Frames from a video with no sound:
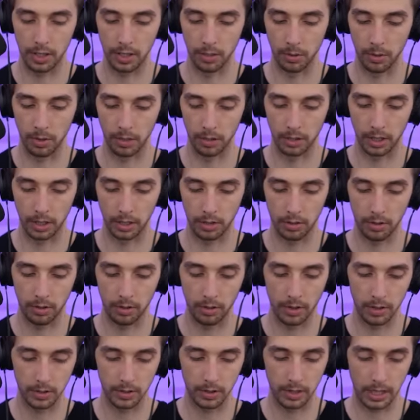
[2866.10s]
they are. Okay,
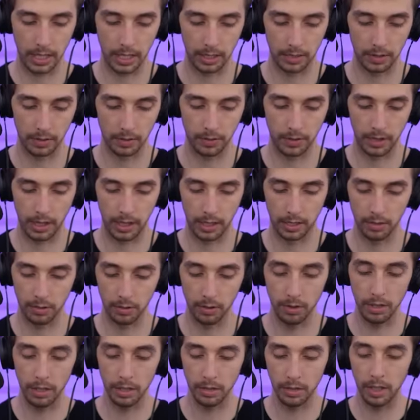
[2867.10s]
T-Rex, activate.
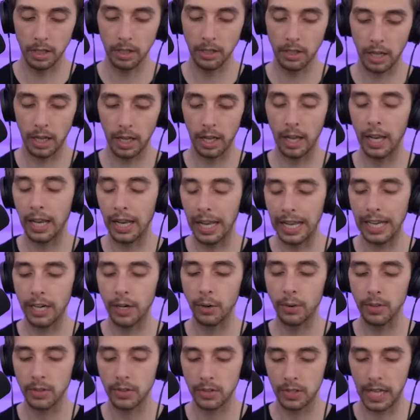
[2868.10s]
I like
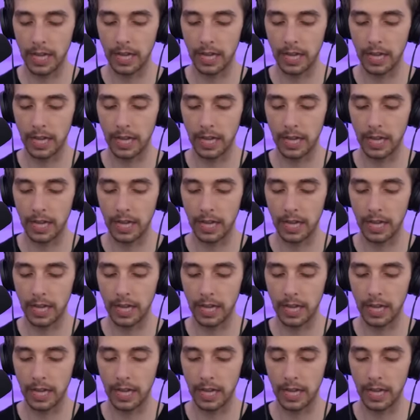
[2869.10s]
how it